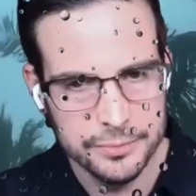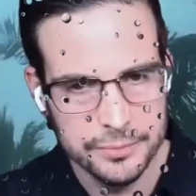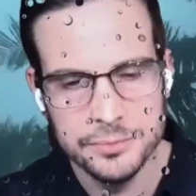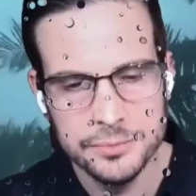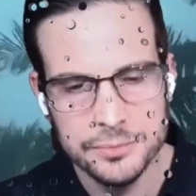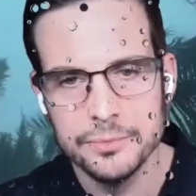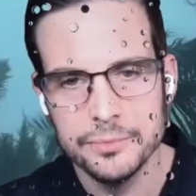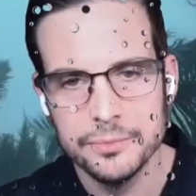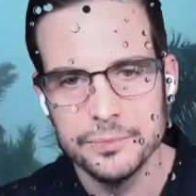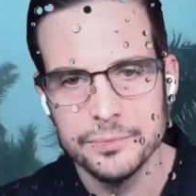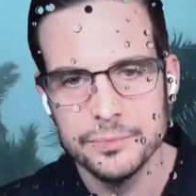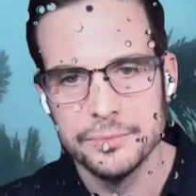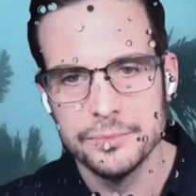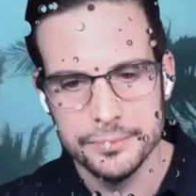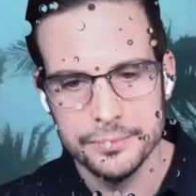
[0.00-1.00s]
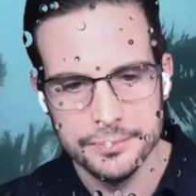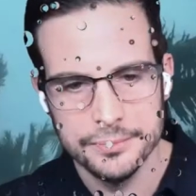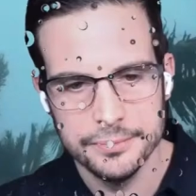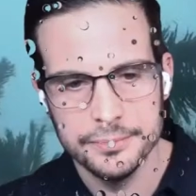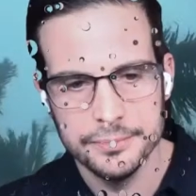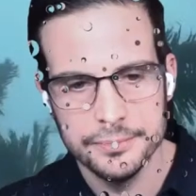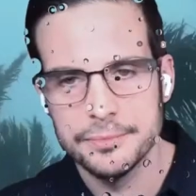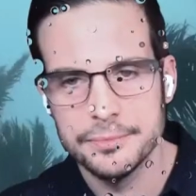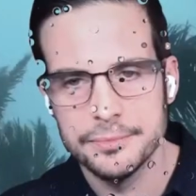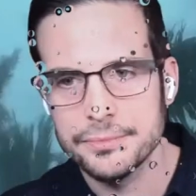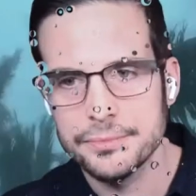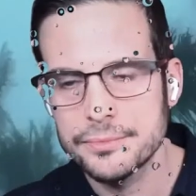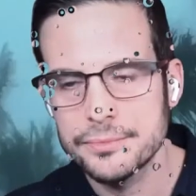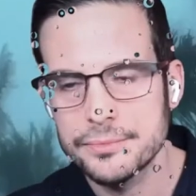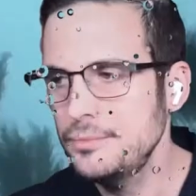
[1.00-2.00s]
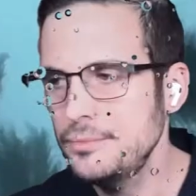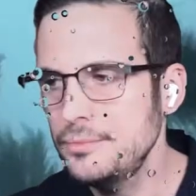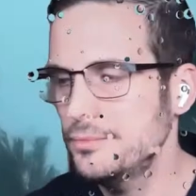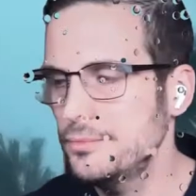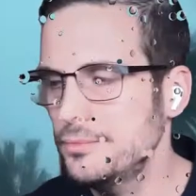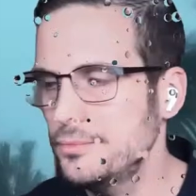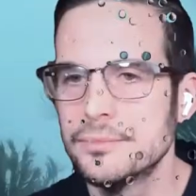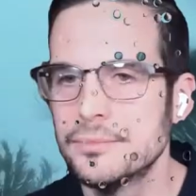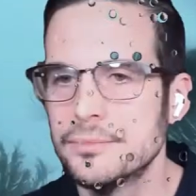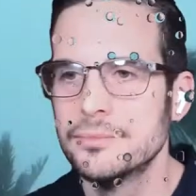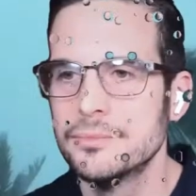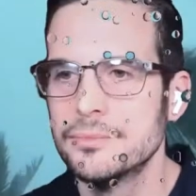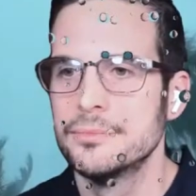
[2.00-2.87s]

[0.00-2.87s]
like this is a great way for me to